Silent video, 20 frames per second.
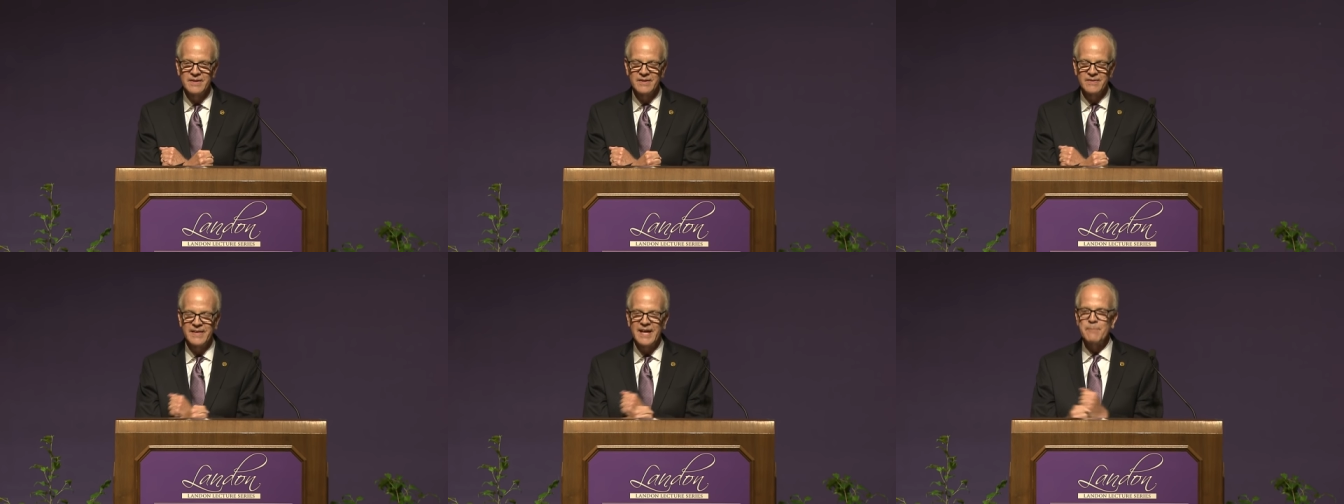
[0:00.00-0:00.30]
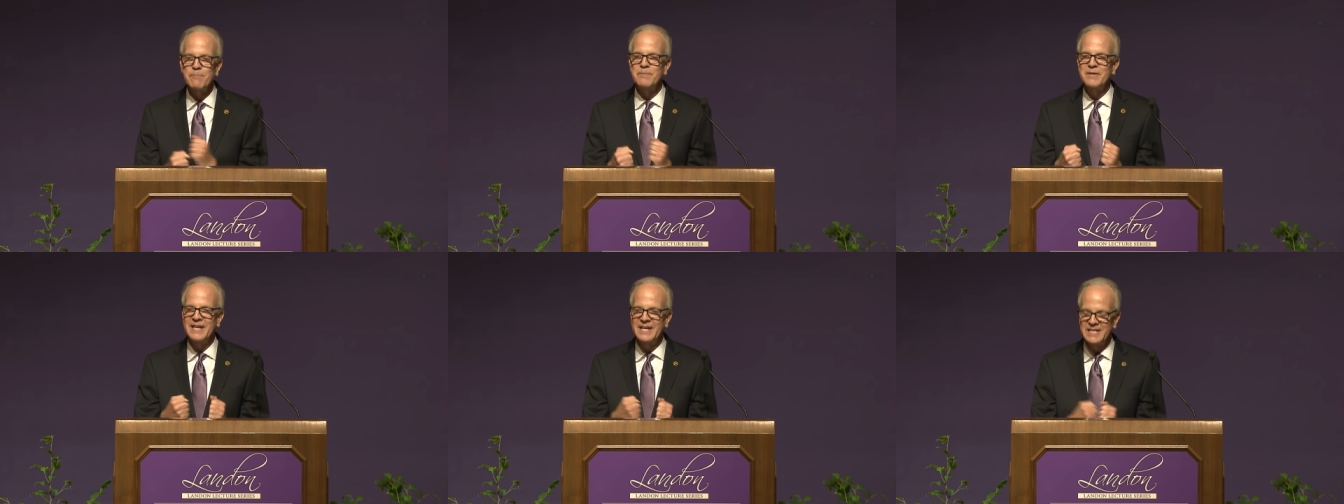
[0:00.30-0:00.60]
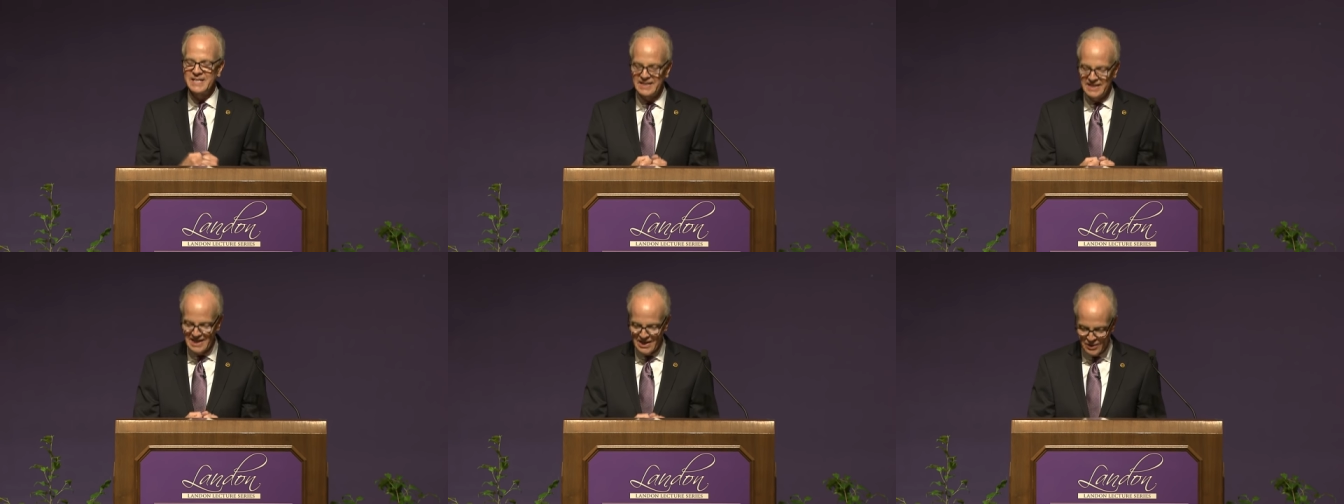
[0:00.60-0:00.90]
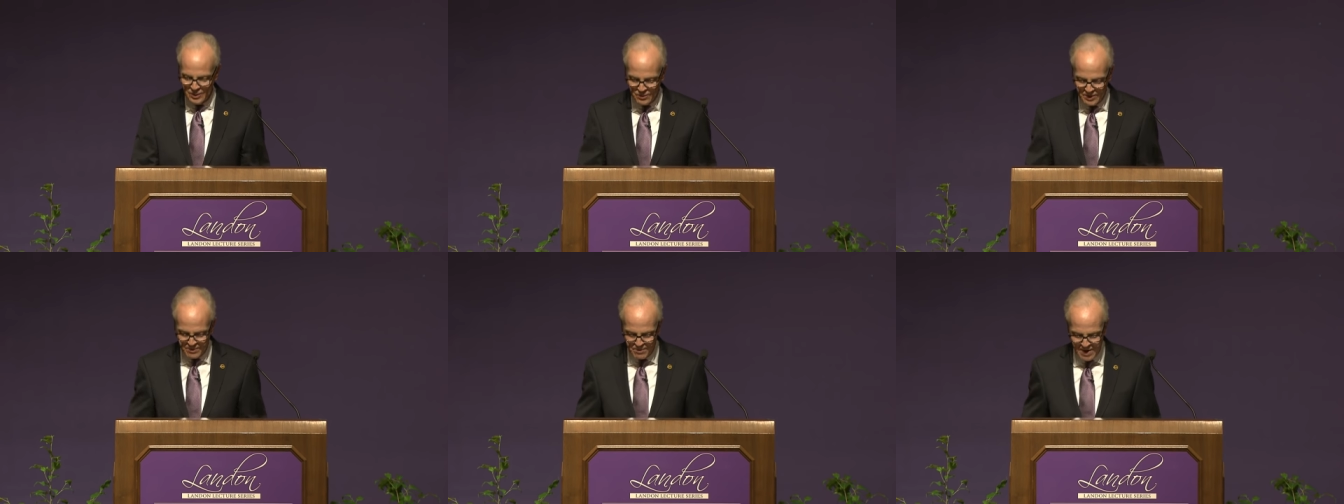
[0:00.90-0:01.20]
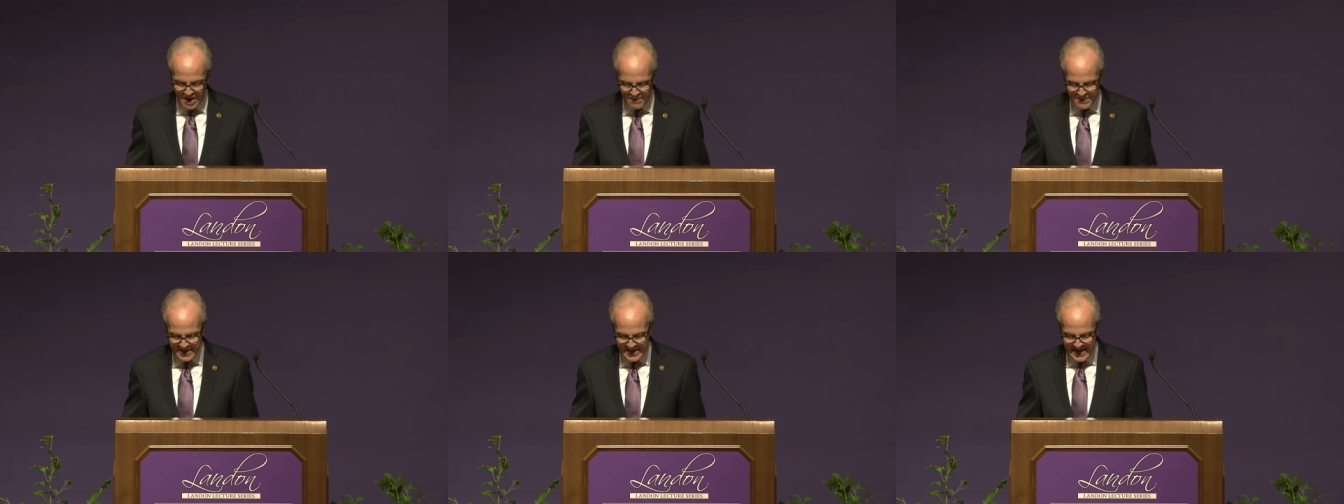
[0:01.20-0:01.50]
that being together with
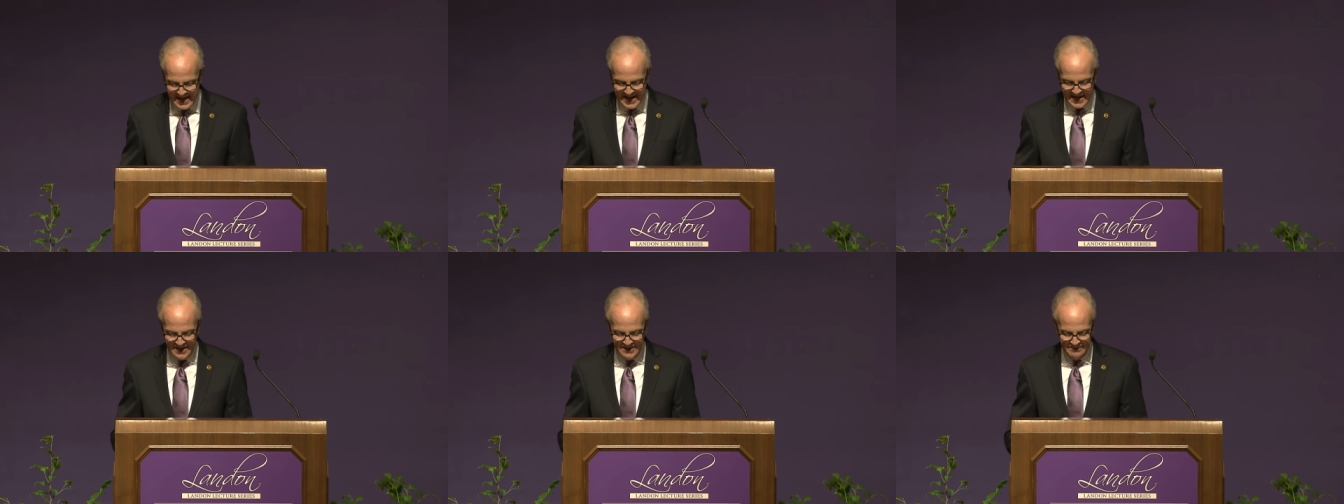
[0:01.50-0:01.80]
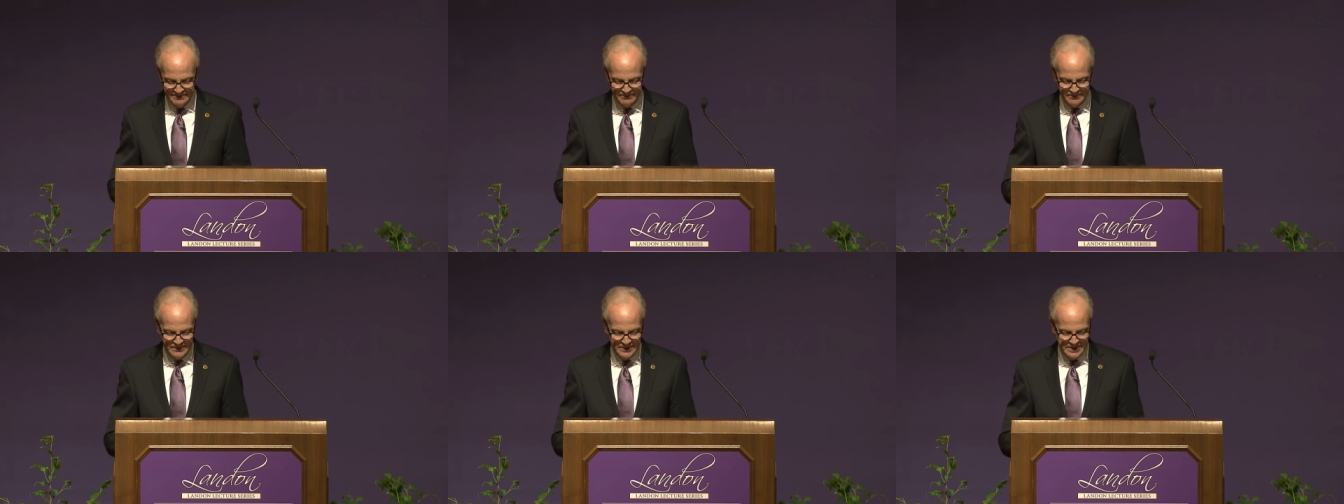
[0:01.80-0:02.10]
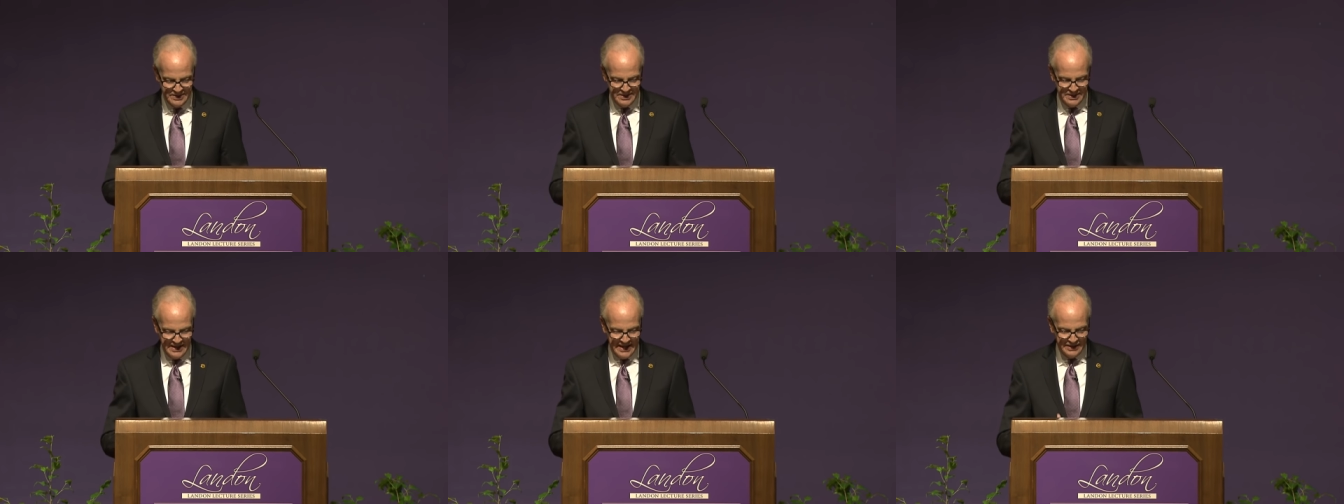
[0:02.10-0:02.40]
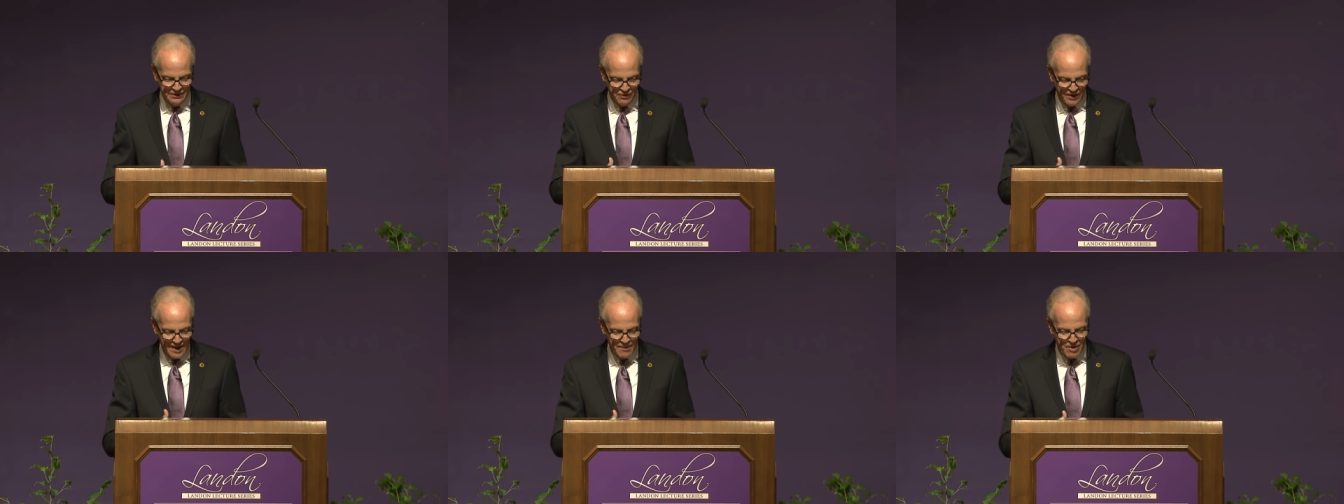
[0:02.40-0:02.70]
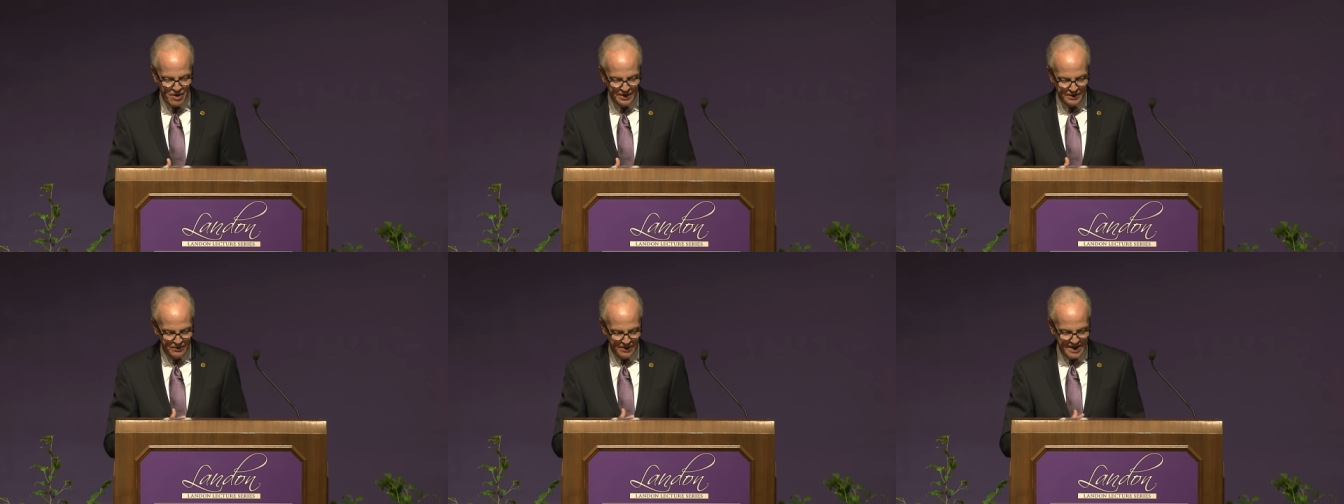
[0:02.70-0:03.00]
mom and dad and
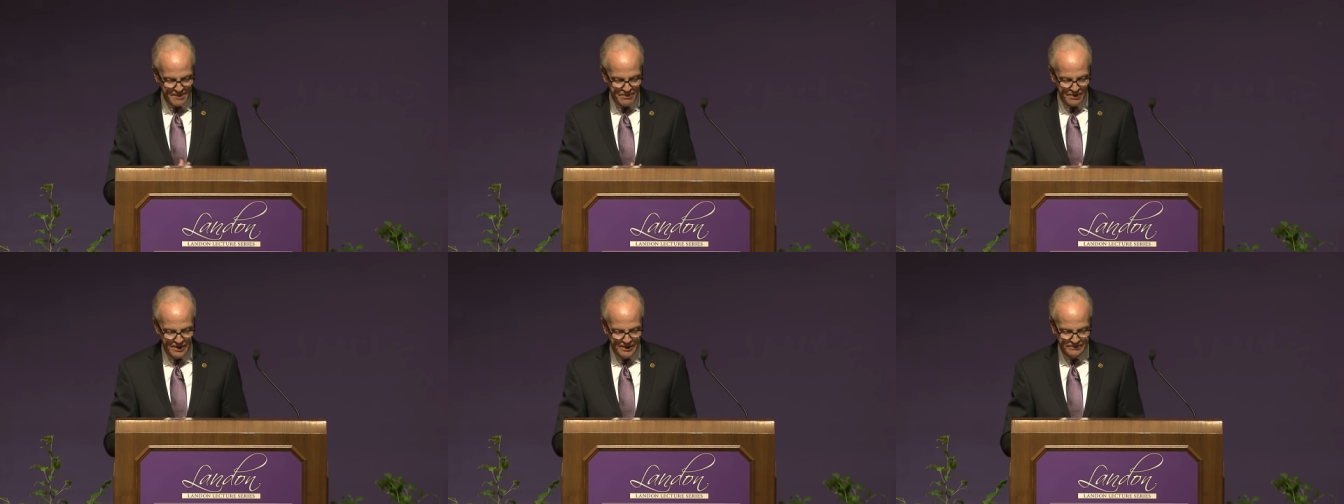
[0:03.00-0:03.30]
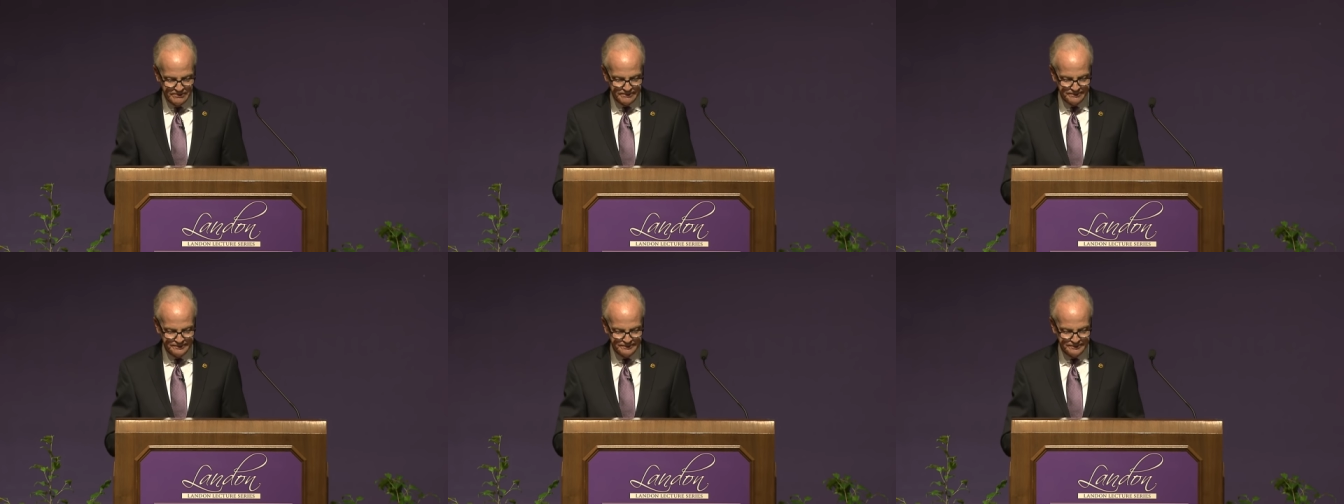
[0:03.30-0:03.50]
grandma and grandpa.